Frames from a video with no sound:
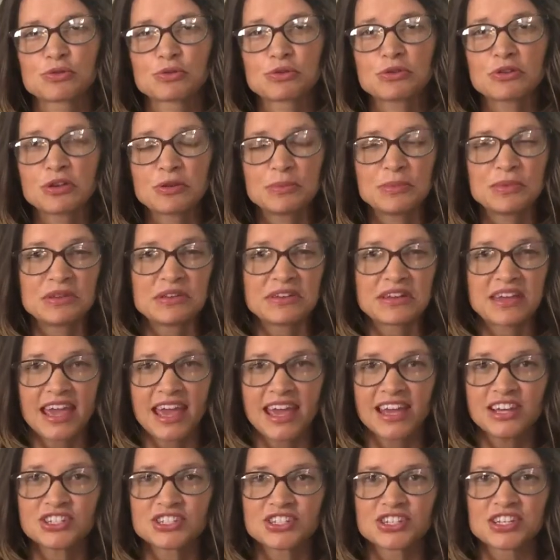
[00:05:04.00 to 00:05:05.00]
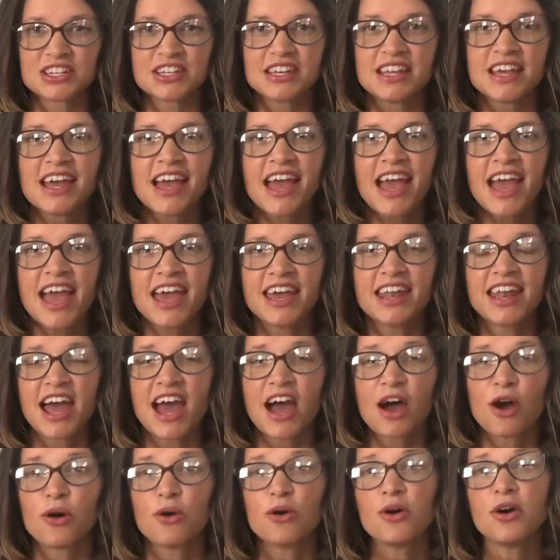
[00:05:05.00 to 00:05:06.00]
through communication and
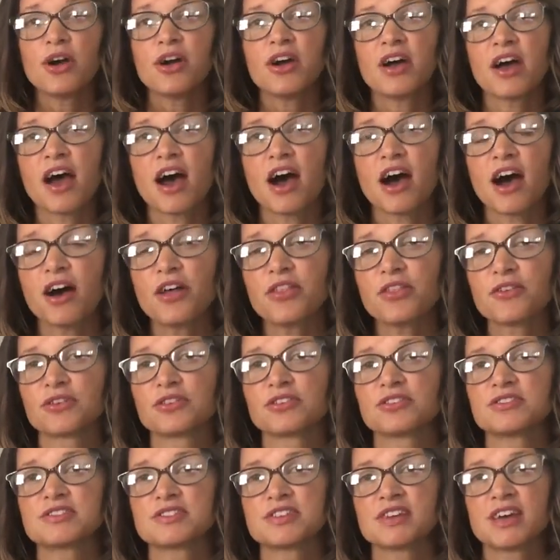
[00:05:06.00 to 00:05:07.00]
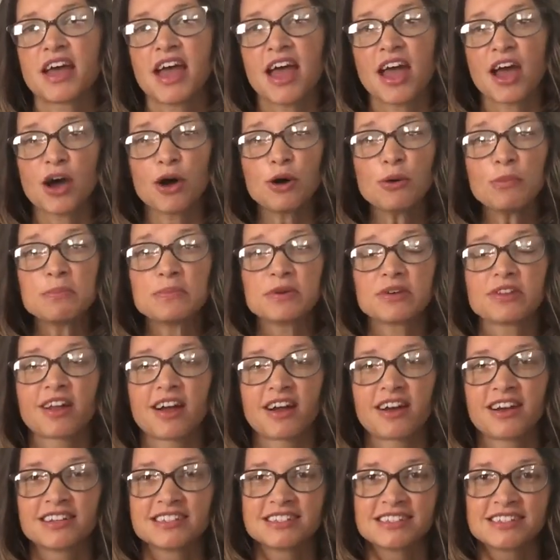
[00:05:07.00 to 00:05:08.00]
how others help build
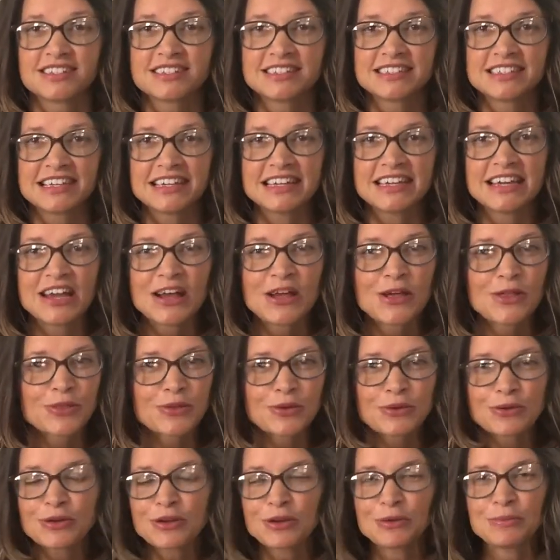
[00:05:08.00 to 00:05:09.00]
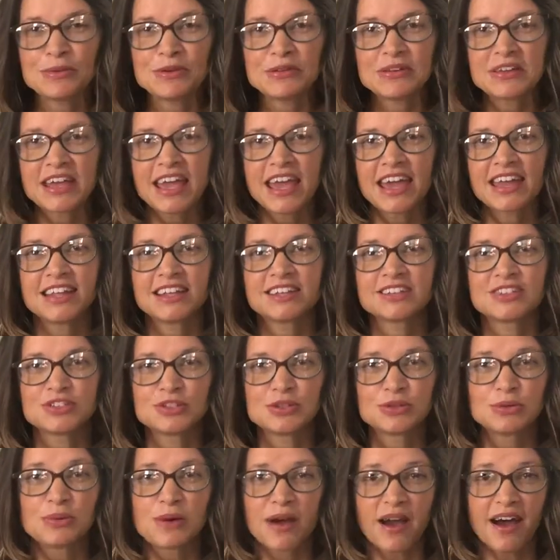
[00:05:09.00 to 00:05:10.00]
our identity through communicating
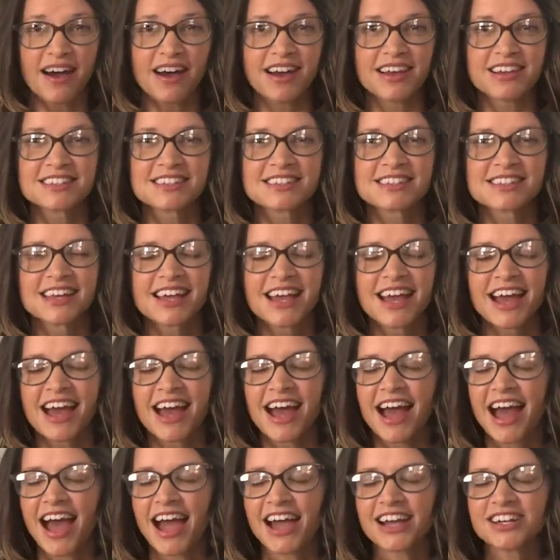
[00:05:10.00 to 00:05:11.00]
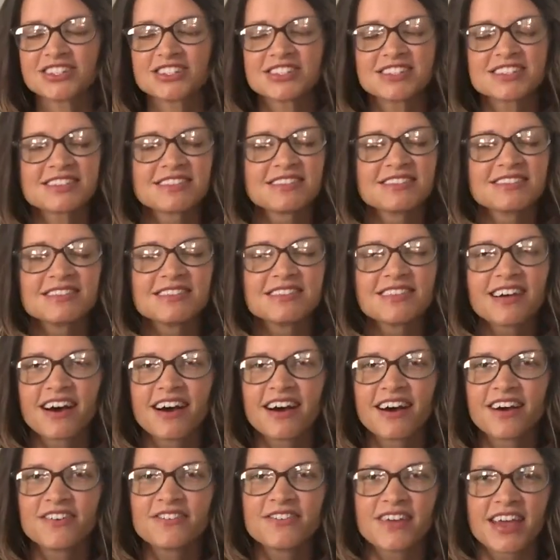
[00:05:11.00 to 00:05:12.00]
to us. I just
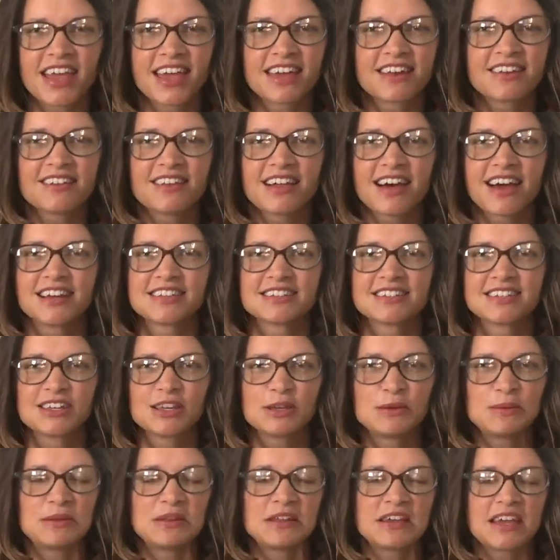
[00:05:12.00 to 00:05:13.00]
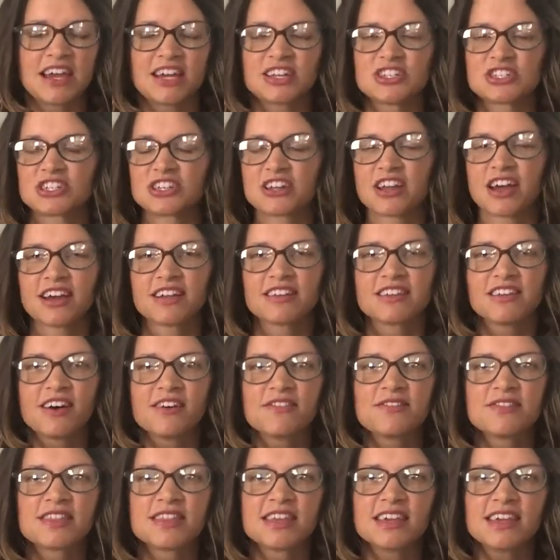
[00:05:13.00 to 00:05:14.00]
love analyzing communication. I
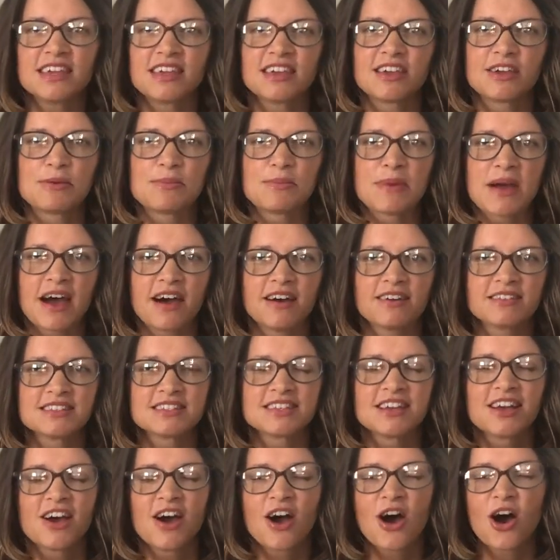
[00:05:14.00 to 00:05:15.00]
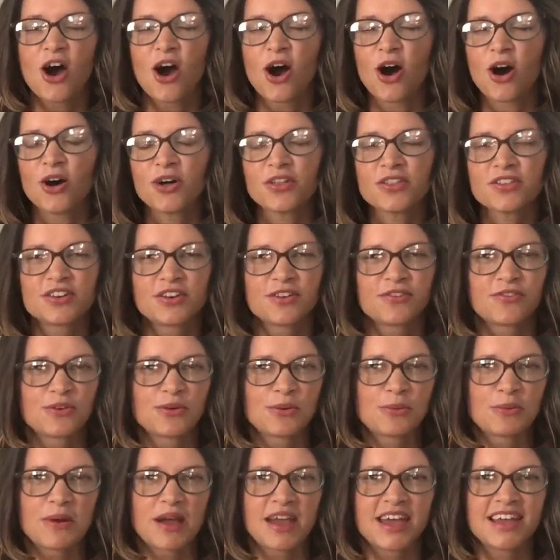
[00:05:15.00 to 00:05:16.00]
love thinking about all the
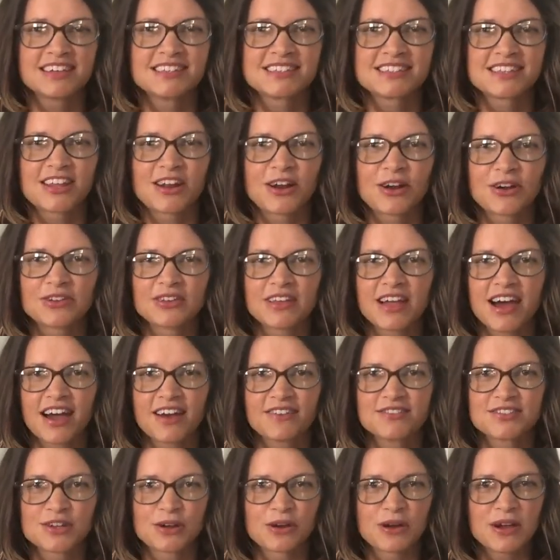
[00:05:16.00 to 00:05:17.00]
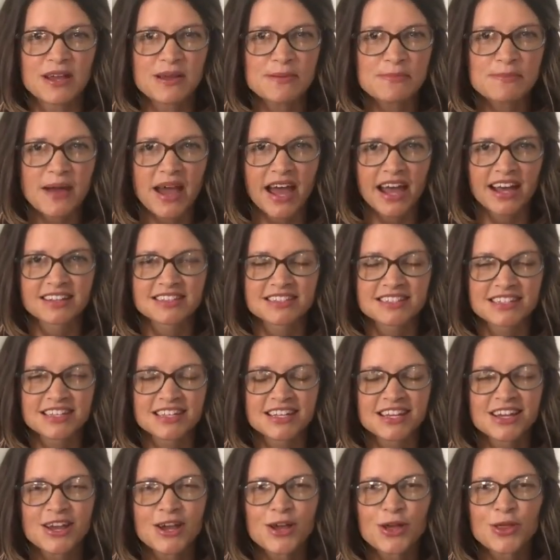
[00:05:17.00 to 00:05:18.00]
different ways that our lives are
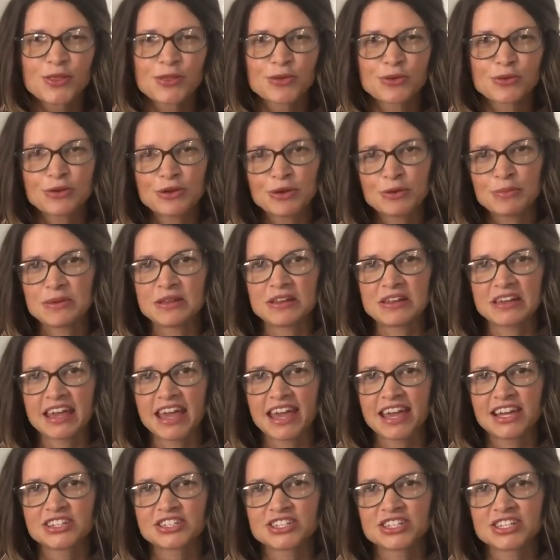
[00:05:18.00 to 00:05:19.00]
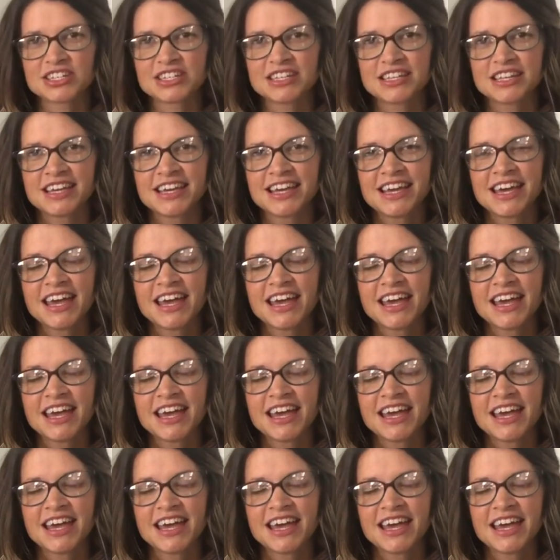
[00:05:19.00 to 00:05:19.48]
impacted through communication.